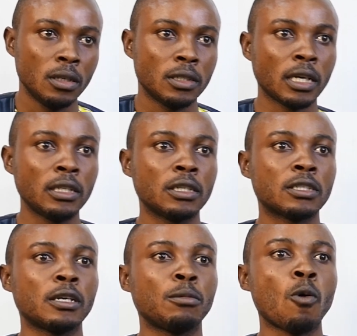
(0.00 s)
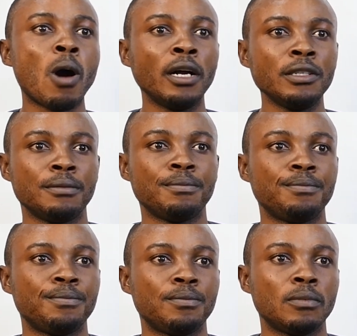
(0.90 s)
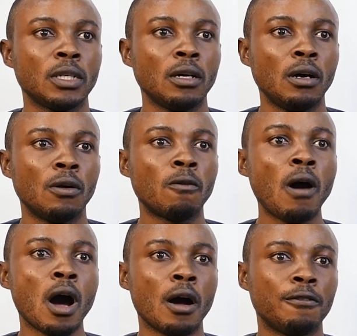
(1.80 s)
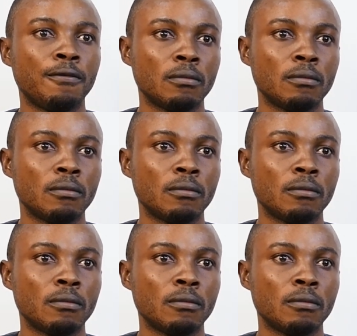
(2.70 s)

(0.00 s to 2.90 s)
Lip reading: Sentence number 1. Ralph,